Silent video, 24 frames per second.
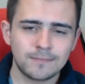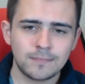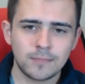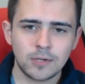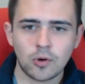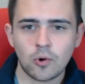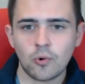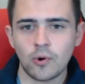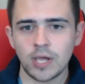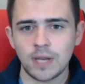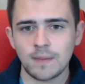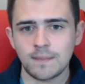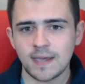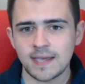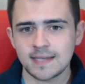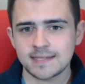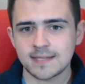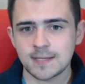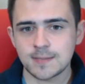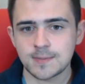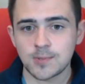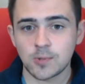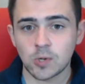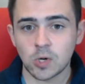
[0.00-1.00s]
Coinbase at
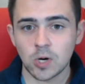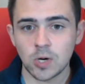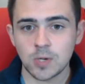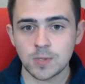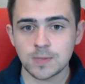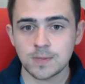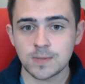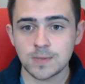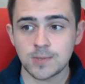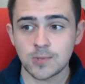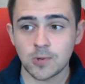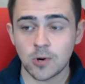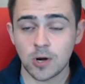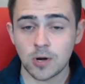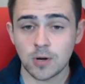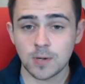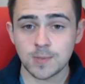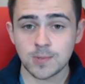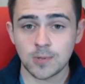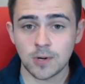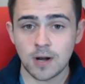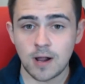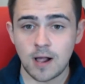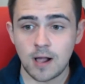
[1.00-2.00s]

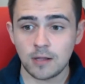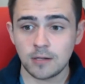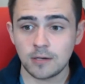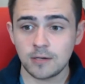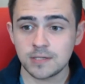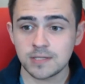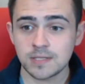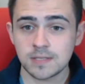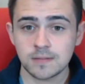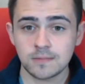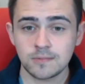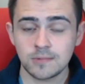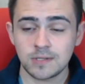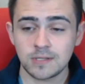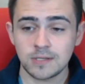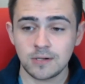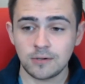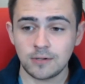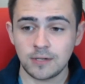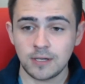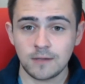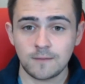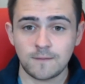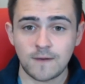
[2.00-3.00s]
$404 with
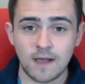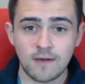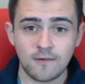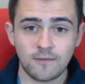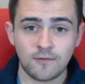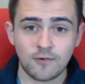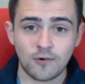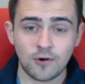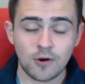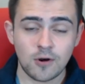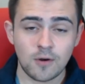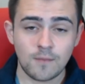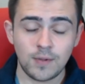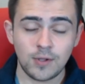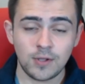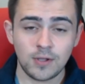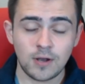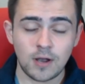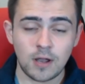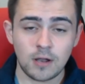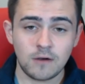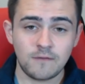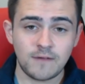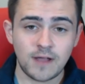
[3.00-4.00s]
nearly a $400 billion
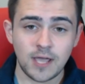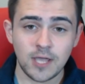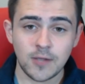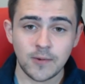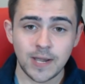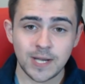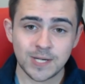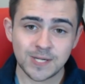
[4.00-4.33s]
valuation.